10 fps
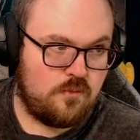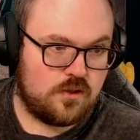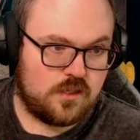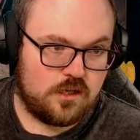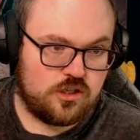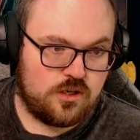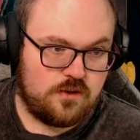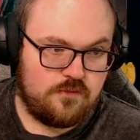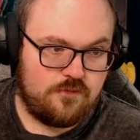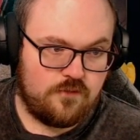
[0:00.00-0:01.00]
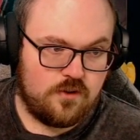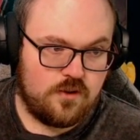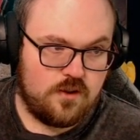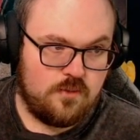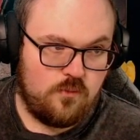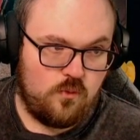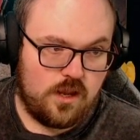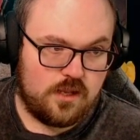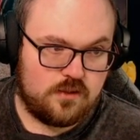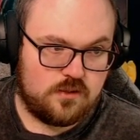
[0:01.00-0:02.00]
Protection from
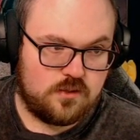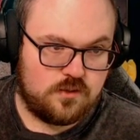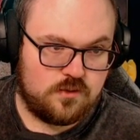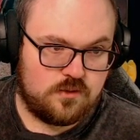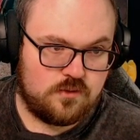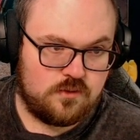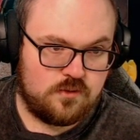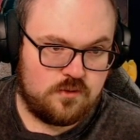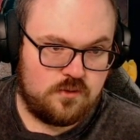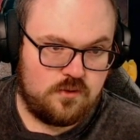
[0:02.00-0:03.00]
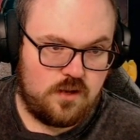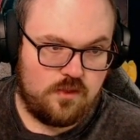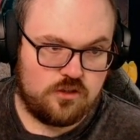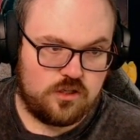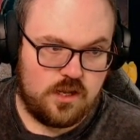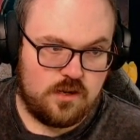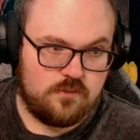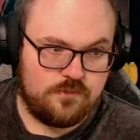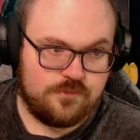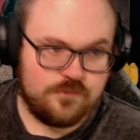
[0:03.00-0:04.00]
whites. Yeah, they're just dead.
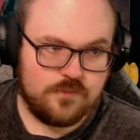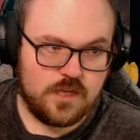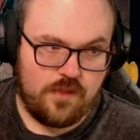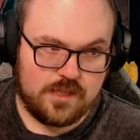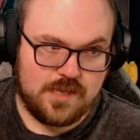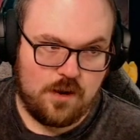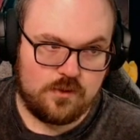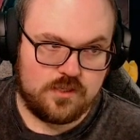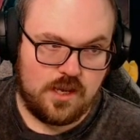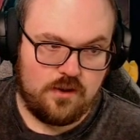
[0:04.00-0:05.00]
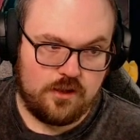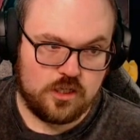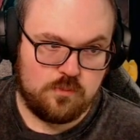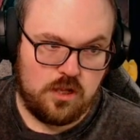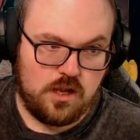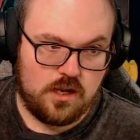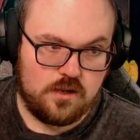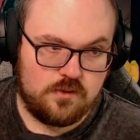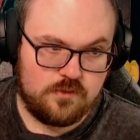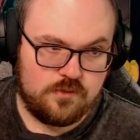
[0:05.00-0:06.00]
And if they attack with Sentinel, I just
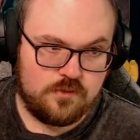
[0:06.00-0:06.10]
block.